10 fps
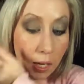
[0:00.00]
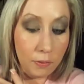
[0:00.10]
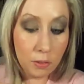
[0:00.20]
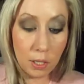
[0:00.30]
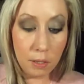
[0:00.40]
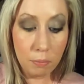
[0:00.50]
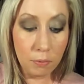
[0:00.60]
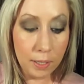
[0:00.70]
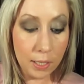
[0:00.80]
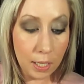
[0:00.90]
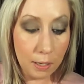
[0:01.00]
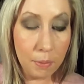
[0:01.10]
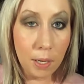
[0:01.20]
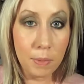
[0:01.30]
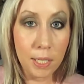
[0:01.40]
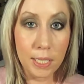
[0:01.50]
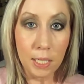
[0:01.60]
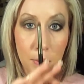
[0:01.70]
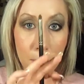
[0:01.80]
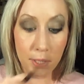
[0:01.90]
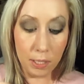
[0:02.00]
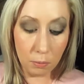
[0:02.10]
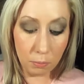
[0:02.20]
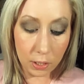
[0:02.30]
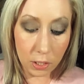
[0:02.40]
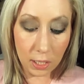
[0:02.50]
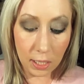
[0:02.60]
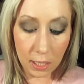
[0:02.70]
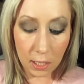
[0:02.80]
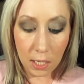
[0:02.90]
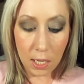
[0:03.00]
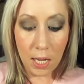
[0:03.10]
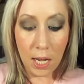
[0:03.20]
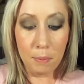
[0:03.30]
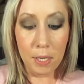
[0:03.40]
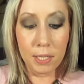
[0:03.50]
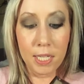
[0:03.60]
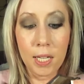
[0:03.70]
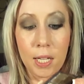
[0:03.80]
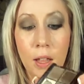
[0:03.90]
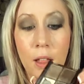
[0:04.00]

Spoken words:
after I blend up, I'm going to take my pencil brush again. I'm going to take